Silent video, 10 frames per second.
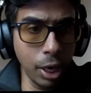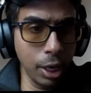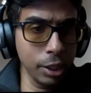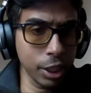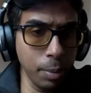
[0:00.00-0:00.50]

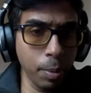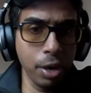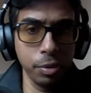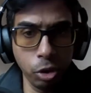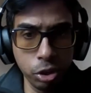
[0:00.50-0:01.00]
schema
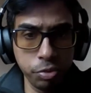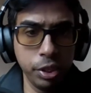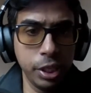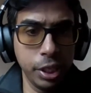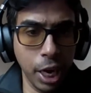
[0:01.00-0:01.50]
evolves
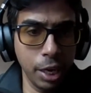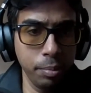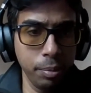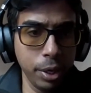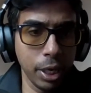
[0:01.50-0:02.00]
with the
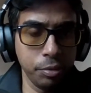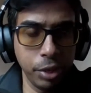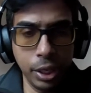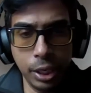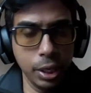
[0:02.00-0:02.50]
time, as
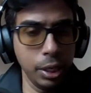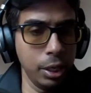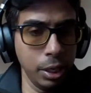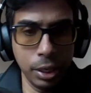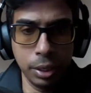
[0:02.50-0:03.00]
we
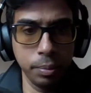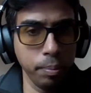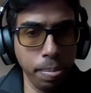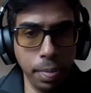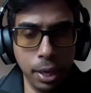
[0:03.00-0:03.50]

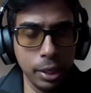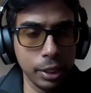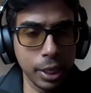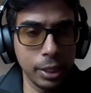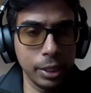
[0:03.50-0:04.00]

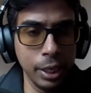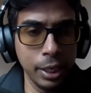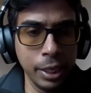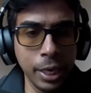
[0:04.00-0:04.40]
discussed earlier,